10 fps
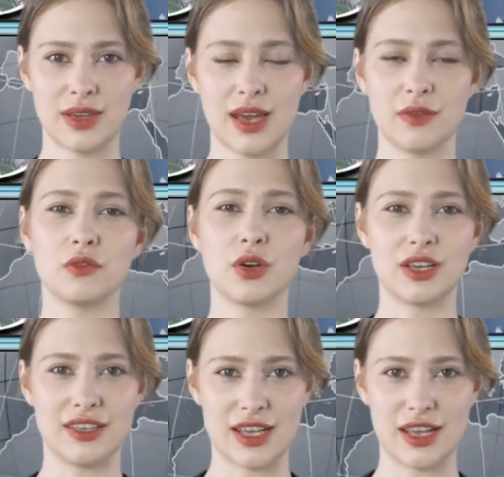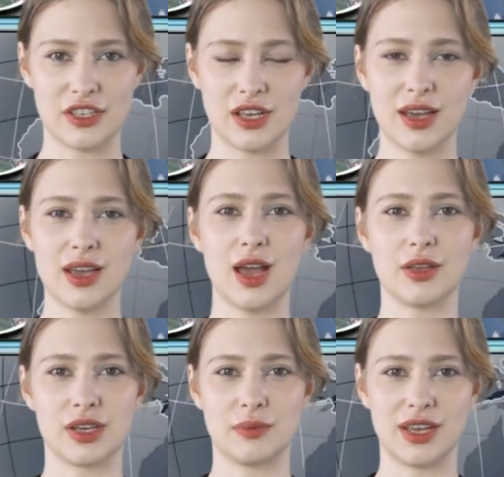In Far East Asia,
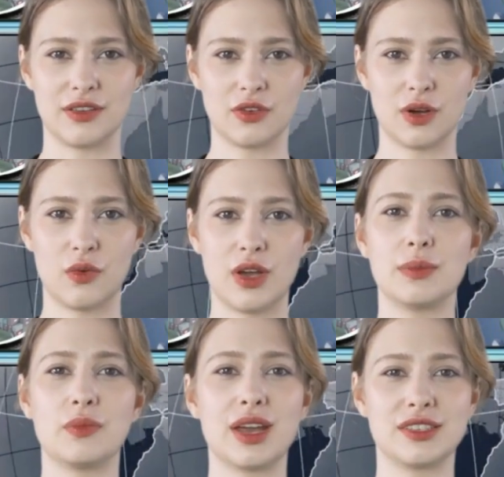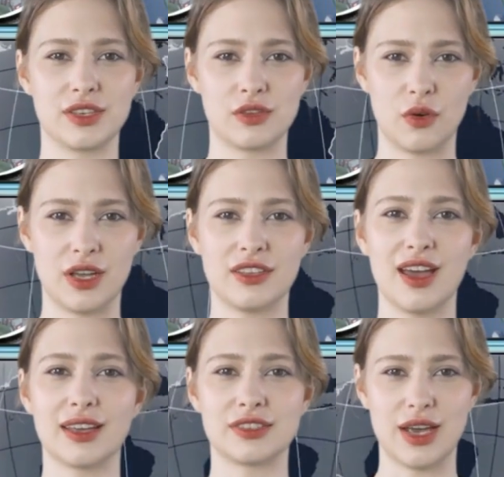LDPE film grade prices were
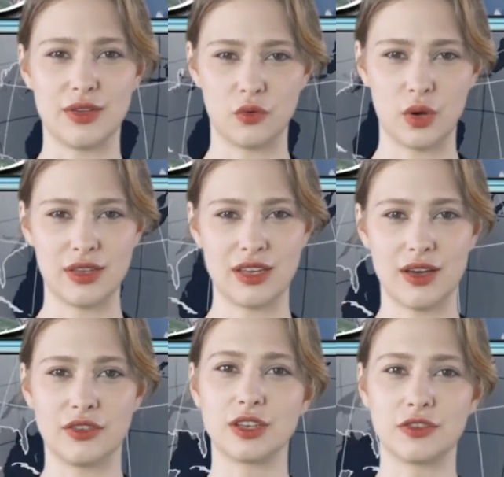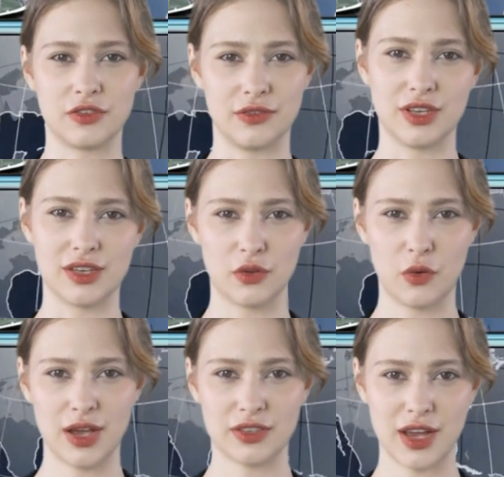assessed at the $1,050 to
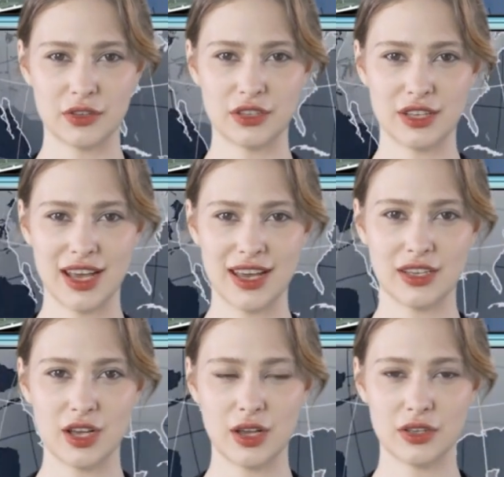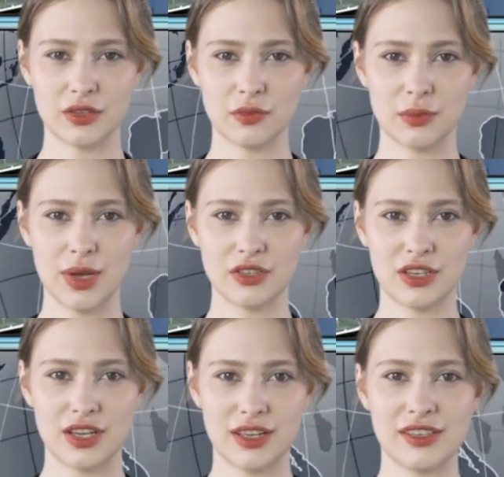$1,080 per
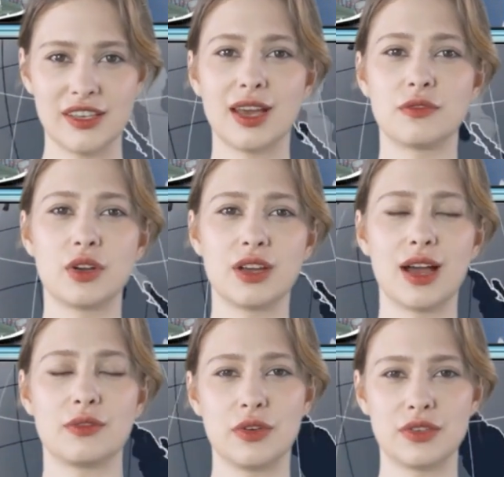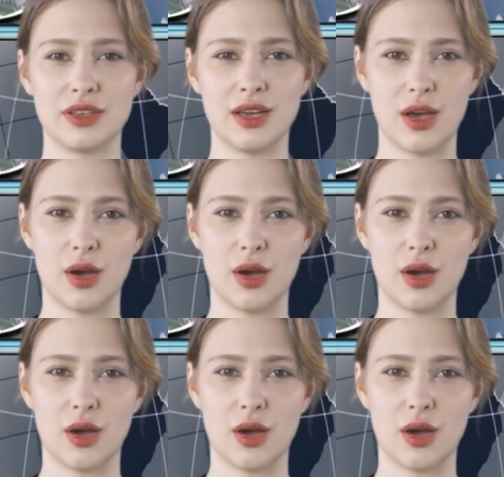metric ton CFR levels,